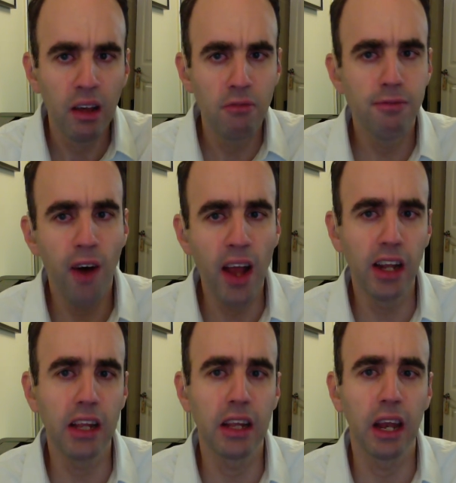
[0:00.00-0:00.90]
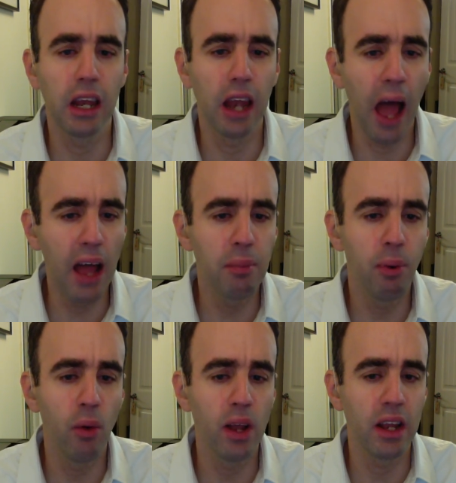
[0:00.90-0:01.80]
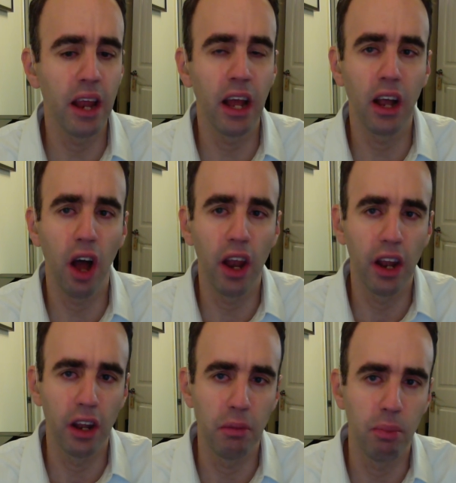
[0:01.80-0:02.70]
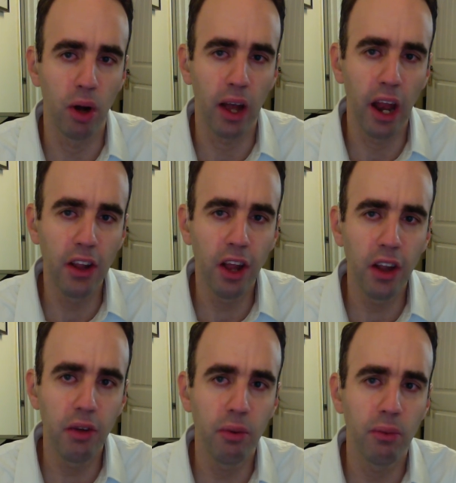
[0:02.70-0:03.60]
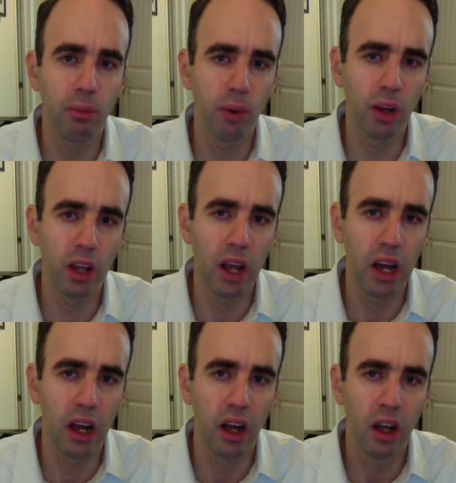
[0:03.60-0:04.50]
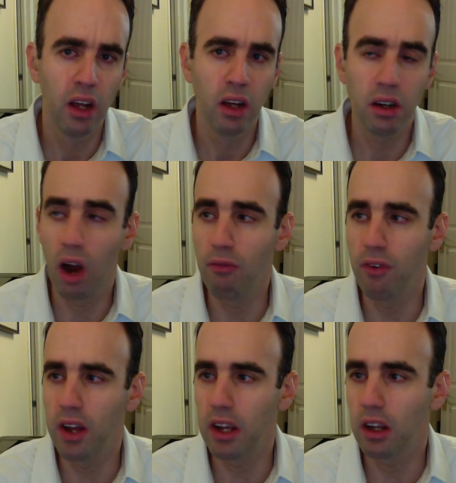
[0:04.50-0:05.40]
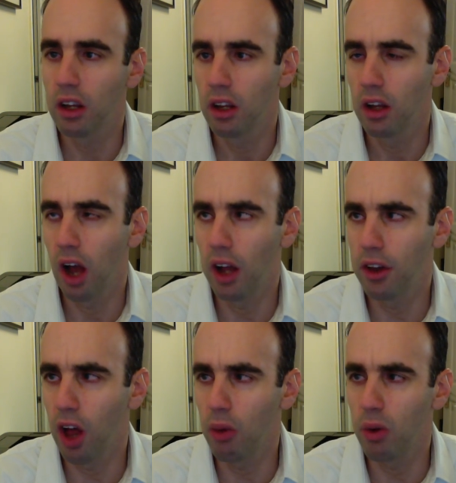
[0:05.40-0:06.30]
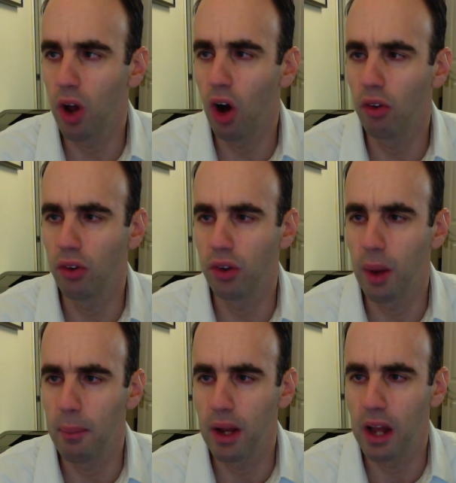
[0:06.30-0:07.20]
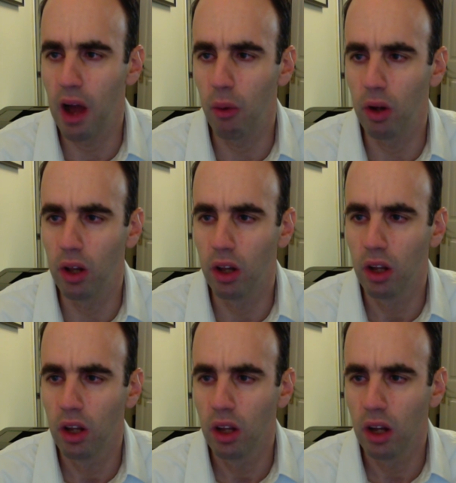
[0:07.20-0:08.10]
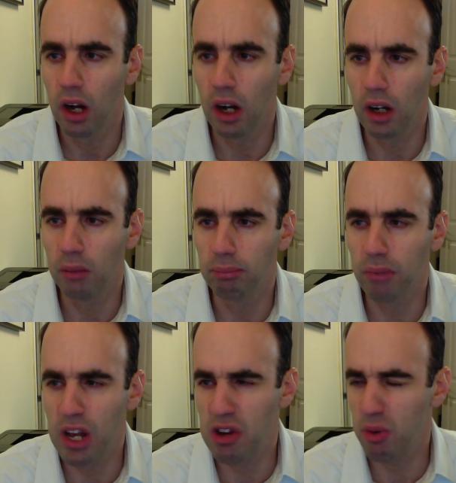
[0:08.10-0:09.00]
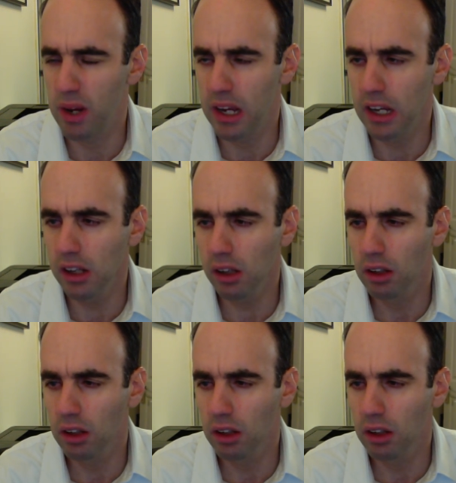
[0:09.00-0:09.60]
And finally, the last point that I got out of this book, and I thought this was really uh, comforting. I thought it was also something that was Um, intriguing,